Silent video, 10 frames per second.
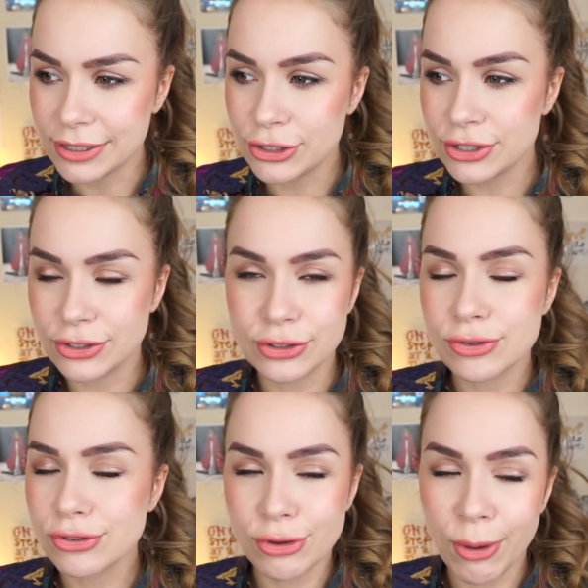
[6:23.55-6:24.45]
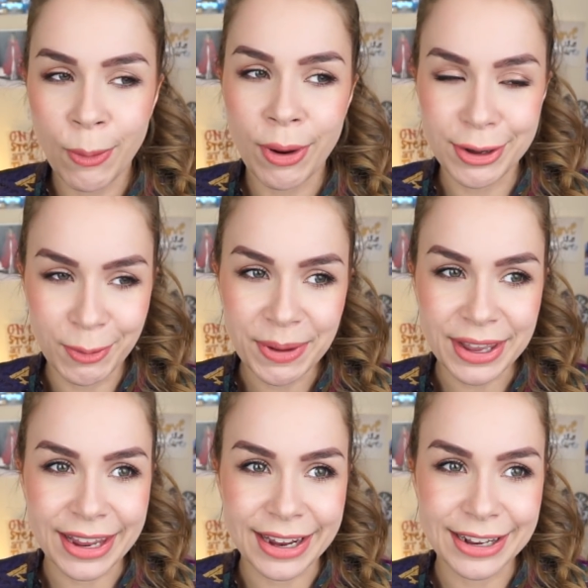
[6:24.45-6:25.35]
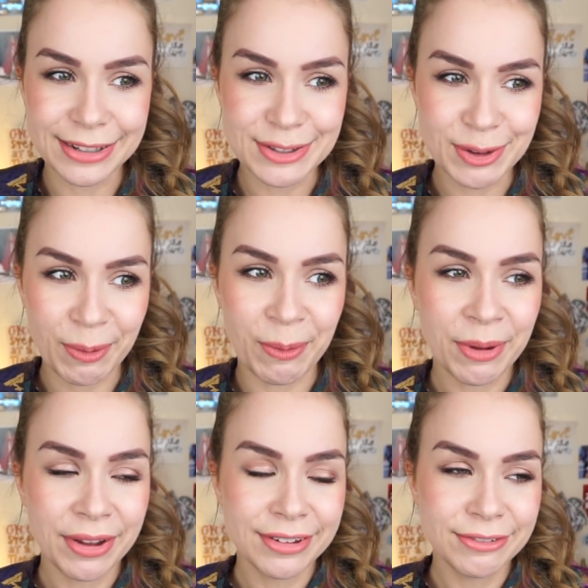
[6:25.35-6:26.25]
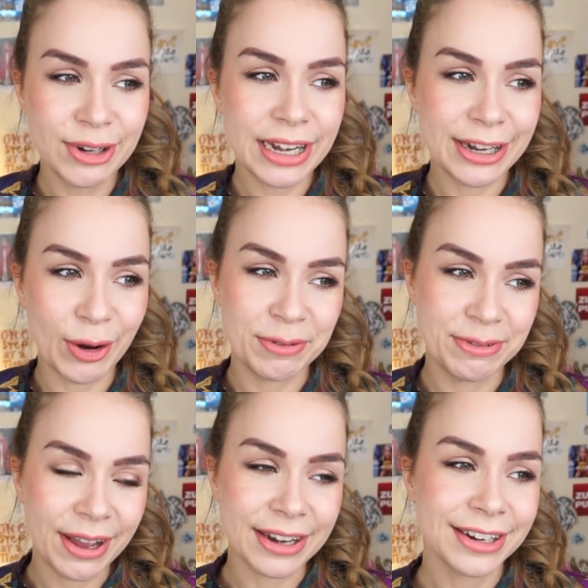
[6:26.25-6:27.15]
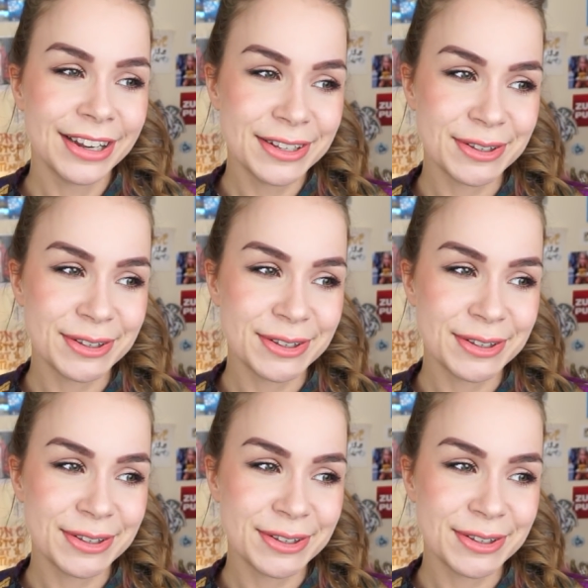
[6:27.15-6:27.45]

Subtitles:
It's just so annoying and so really not fun.